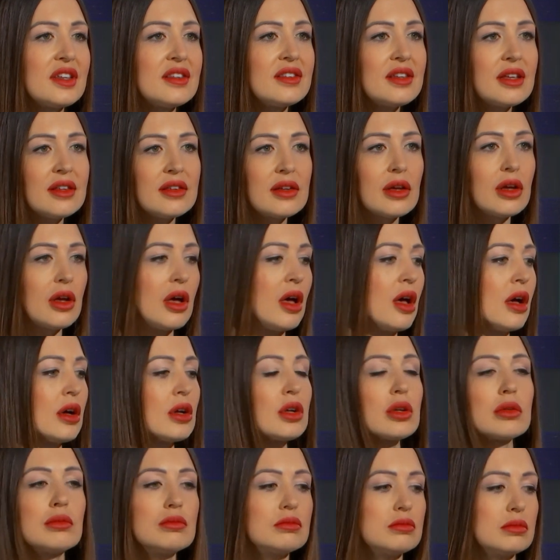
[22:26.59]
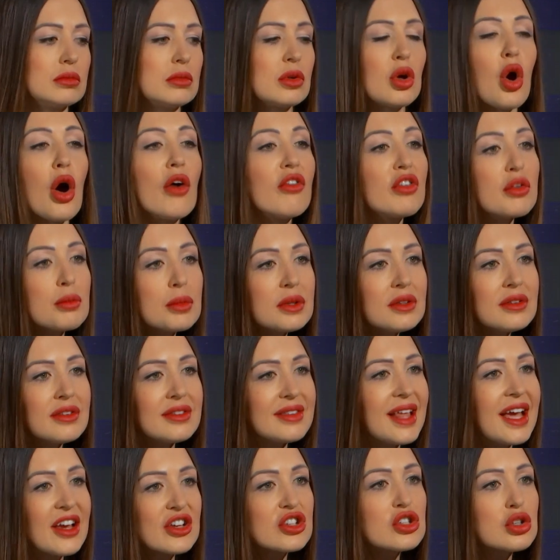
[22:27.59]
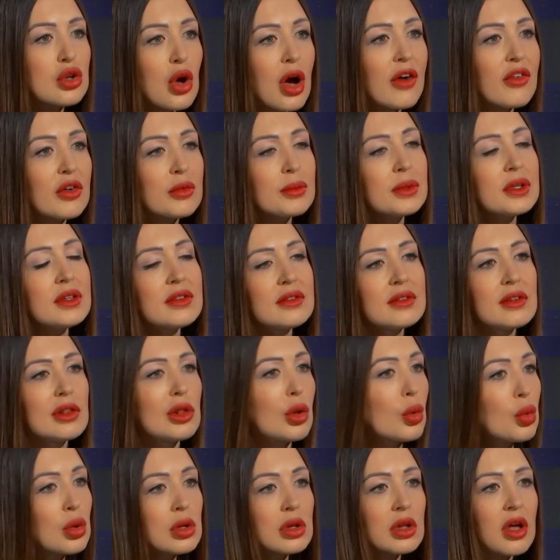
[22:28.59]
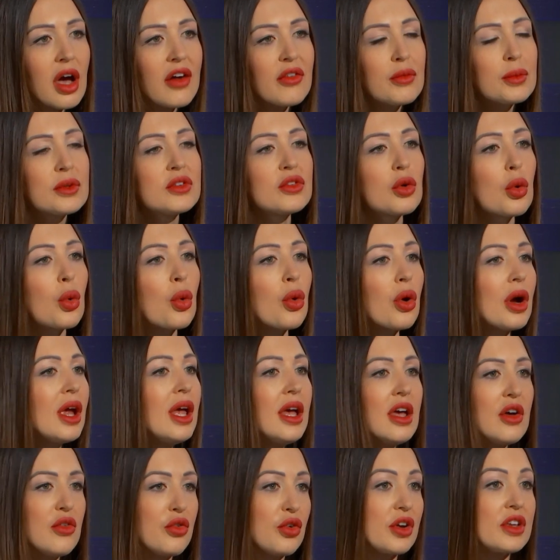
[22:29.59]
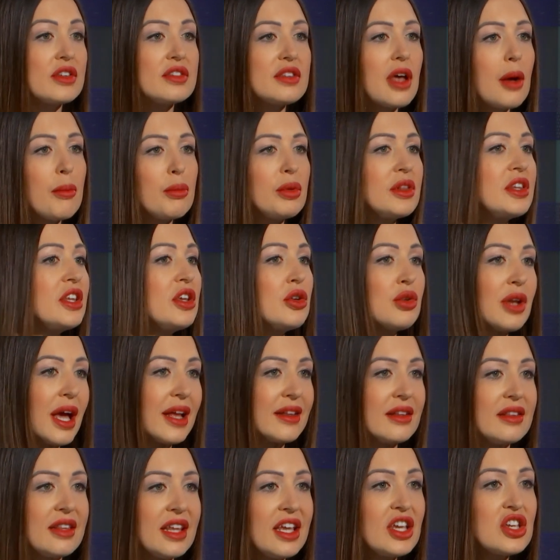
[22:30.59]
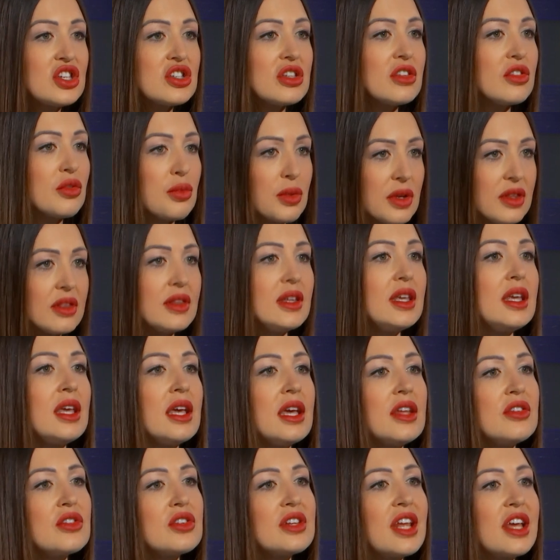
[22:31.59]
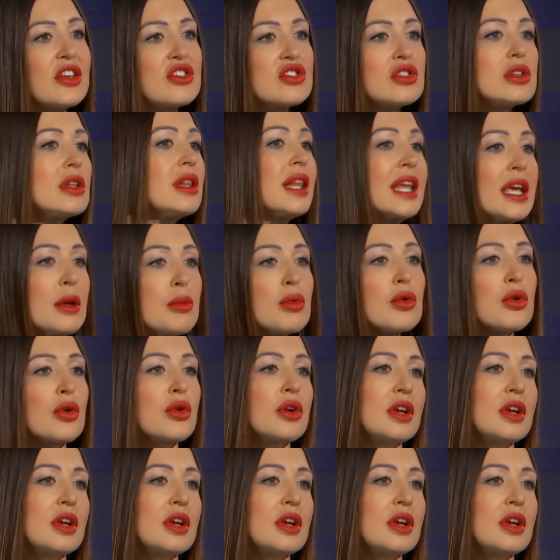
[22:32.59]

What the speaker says: Is it governments, national governments, local governments, or, for example, the United Nations with the International Labour